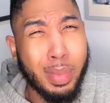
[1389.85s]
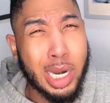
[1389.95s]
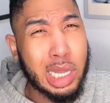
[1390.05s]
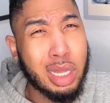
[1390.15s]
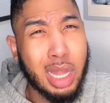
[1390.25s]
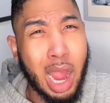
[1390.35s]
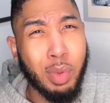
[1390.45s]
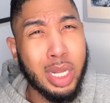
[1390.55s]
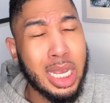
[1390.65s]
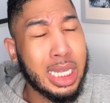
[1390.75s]
but it's not
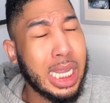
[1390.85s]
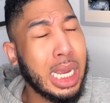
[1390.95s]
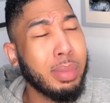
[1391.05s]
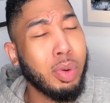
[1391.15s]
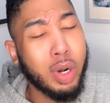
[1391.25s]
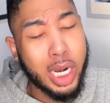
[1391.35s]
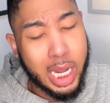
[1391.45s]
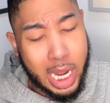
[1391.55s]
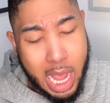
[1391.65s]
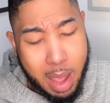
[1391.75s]
really anything
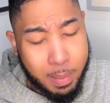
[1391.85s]
important.